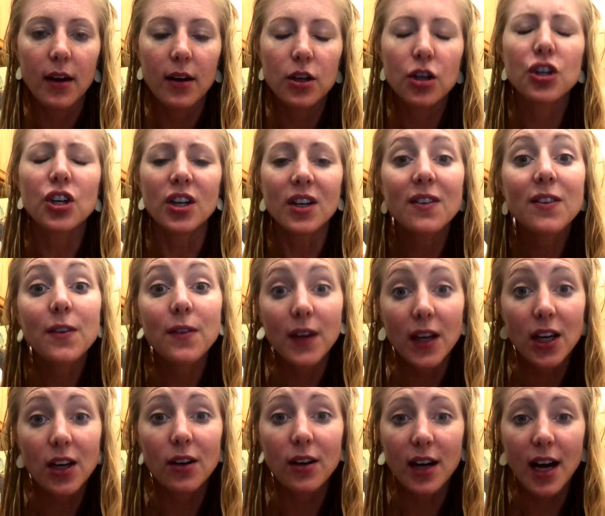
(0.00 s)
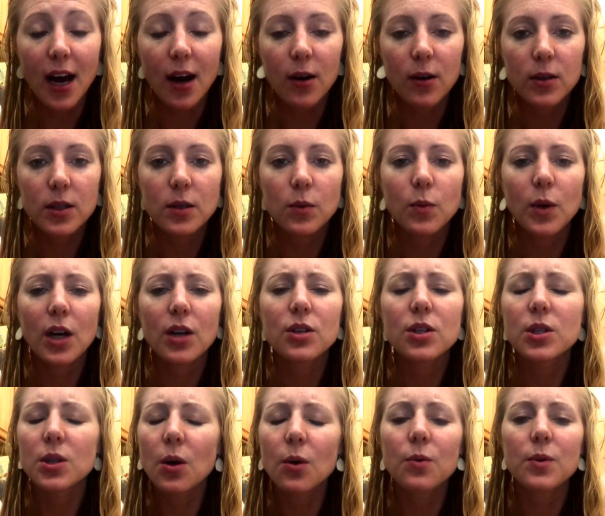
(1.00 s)
You're going to figure it out. We are
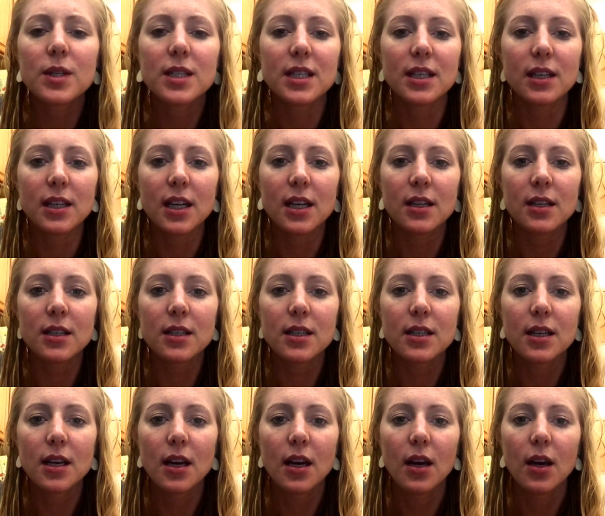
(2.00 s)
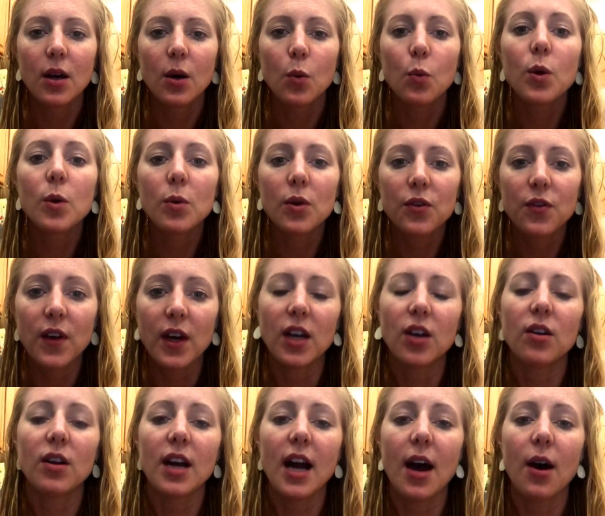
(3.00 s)
so resilient. We will
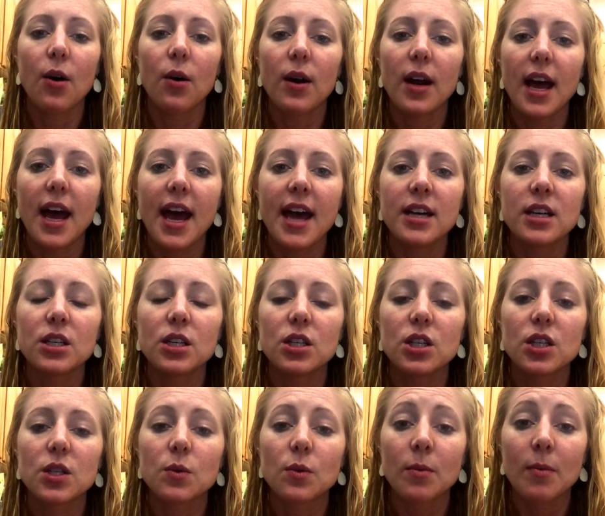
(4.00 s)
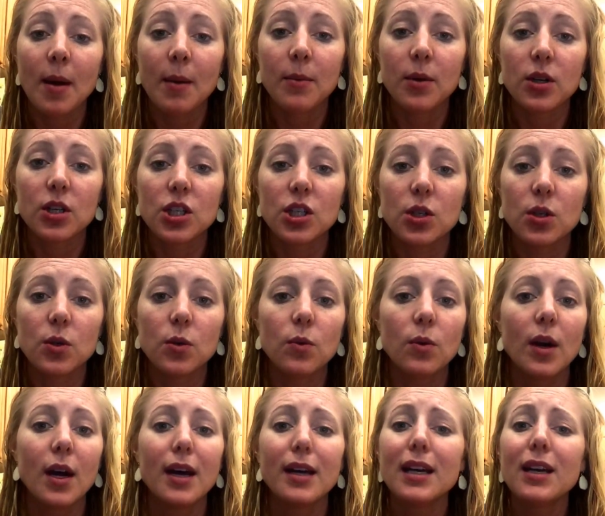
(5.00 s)
figure it out. And just remember to
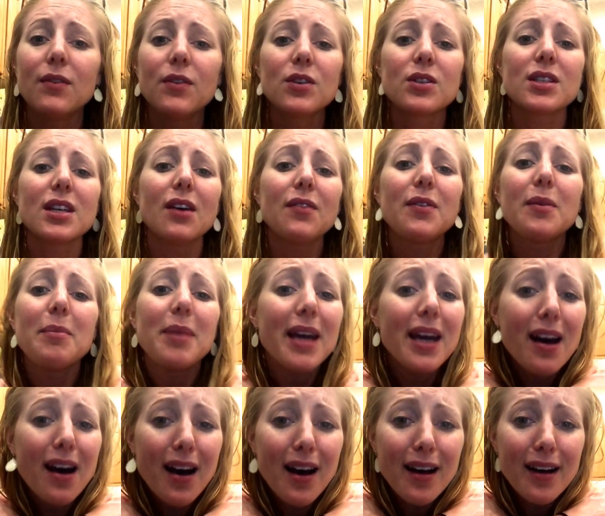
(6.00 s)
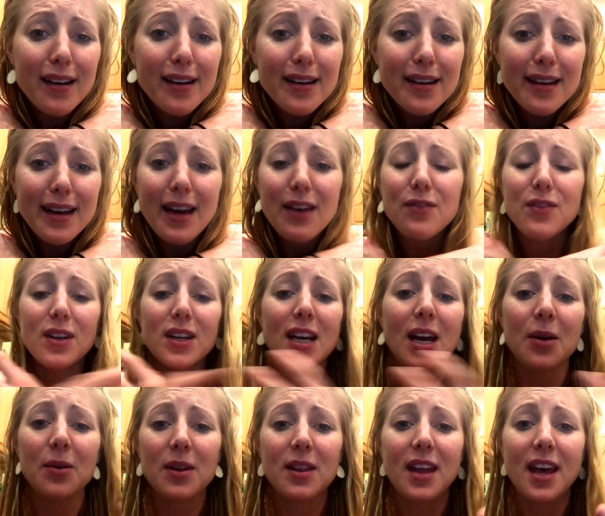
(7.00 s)
give yourself a big hug every
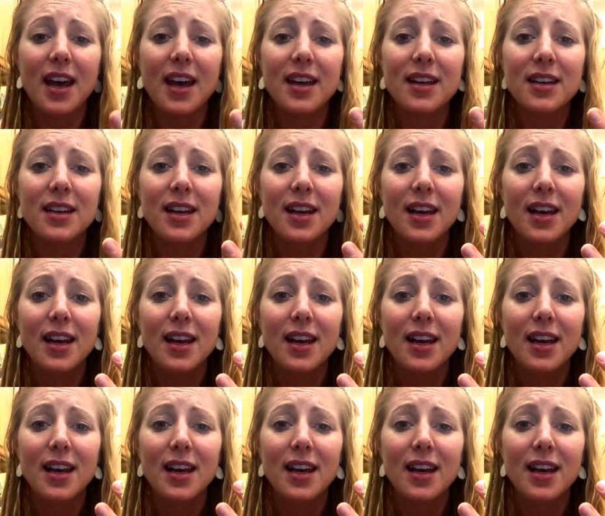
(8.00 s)
now and then,